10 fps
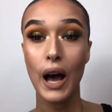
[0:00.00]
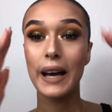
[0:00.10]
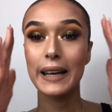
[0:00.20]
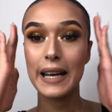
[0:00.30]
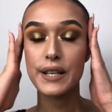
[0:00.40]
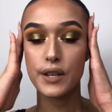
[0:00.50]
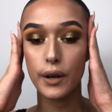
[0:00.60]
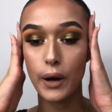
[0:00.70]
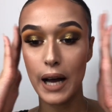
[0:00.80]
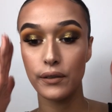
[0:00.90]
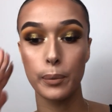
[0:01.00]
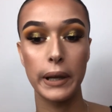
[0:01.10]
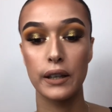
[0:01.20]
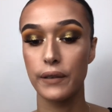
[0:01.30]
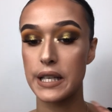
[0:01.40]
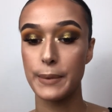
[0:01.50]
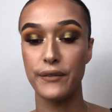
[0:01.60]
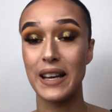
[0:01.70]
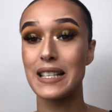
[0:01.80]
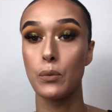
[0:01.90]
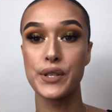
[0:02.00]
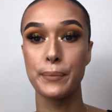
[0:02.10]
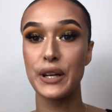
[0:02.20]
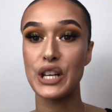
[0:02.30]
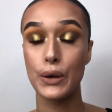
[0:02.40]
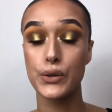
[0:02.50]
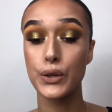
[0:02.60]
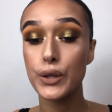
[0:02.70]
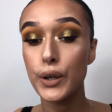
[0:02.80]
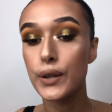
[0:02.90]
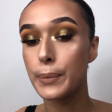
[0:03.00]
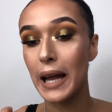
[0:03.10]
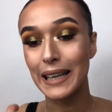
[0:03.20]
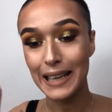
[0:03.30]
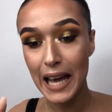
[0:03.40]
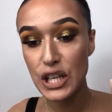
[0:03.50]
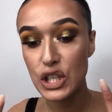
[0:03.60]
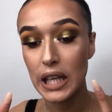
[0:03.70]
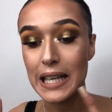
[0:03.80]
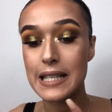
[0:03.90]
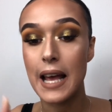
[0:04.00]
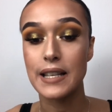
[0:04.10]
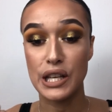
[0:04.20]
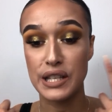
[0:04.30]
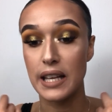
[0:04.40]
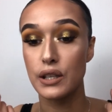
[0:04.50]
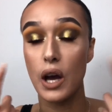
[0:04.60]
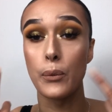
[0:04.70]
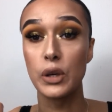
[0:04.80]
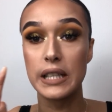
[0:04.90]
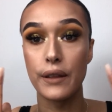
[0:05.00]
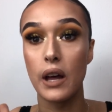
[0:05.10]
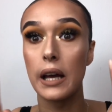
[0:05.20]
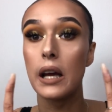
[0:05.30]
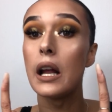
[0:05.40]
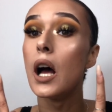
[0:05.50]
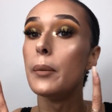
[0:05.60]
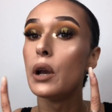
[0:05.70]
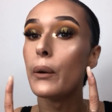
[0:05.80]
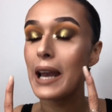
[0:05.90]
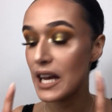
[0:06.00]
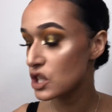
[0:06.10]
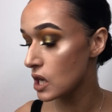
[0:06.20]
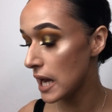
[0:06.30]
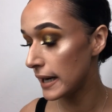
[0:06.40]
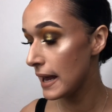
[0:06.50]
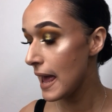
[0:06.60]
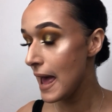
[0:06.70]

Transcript: Okay, so I've completed the rest of my face. There wasn't much else to do. Applied lashes. As I said, we've done the lower lash line.